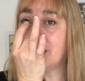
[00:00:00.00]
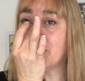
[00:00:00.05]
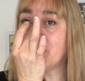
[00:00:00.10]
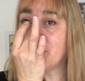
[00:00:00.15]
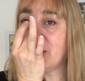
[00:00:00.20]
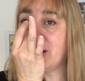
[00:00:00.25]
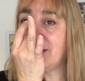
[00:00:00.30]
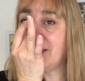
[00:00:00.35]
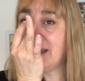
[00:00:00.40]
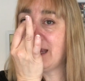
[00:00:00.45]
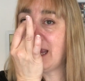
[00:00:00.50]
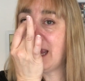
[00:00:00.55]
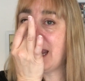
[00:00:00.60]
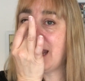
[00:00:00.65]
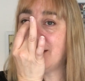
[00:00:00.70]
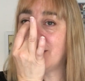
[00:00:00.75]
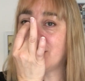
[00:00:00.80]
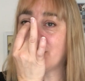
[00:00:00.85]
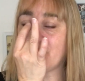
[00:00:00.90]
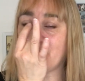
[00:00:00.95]
and breathing
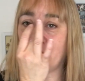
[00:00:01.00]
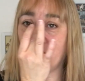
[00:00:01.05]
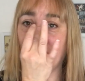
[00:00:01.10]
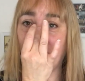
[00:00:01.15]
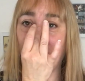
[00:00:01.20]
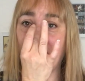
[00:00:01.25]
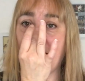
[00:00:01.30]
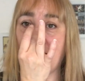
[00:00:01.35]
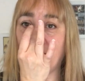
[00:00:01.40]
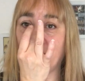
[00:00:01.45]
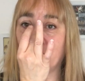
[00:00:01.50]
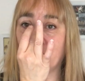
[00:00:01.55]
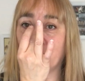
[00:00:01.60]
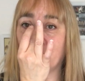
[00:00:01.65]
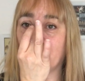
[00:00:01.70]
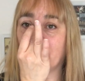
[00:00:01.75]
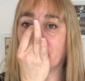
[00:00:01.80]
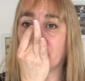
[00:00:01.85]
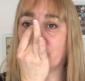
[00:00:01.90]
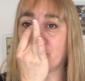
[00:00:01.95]
in through the
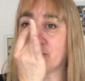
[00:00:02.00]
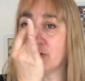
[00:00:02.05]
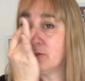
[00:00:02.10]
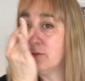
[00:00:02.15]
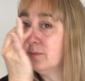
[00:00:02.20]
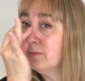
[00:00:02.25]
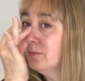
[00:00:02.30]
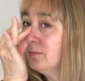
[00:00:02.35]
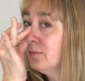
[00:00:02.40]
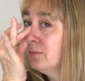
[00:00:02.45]
left nostril.